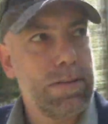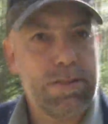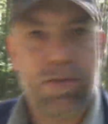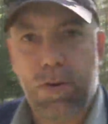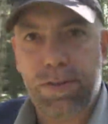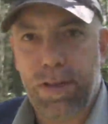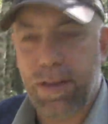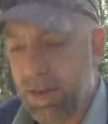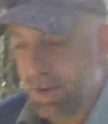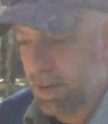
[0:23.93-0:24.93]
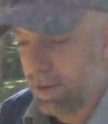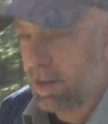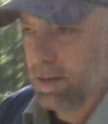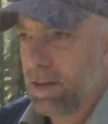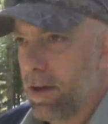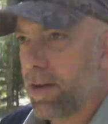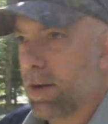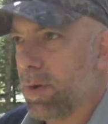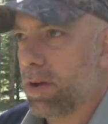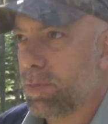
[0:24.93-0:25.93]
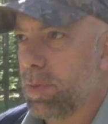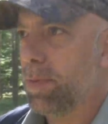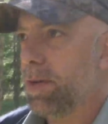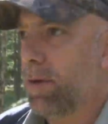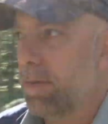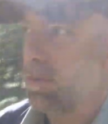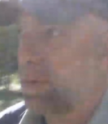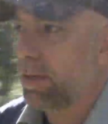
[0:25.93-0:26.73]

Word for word: it's forested. How could it possibly be a rifle